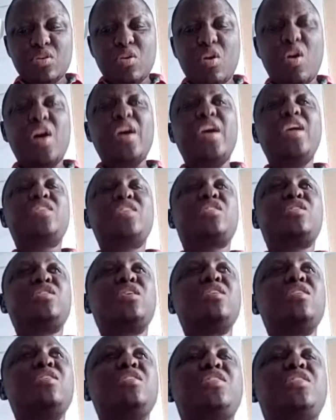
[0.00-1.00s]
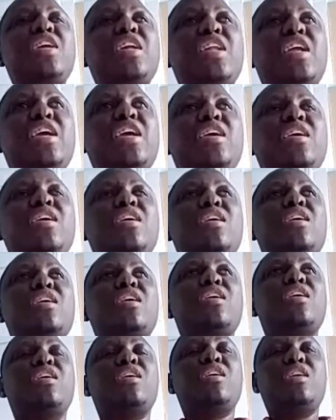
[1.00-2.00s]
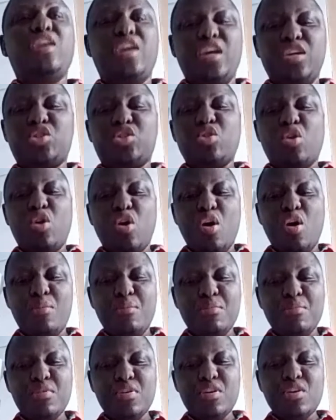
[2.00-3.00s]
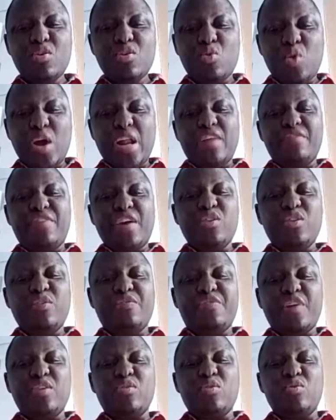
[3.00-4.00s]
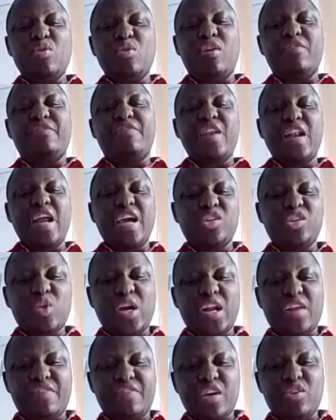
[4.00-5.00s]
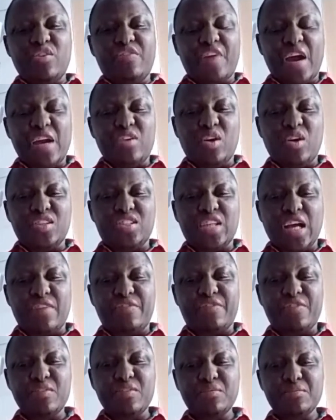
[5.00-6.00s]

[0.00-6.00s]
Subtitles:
or his city, his home, wherever you find your village, wherever you find yourself,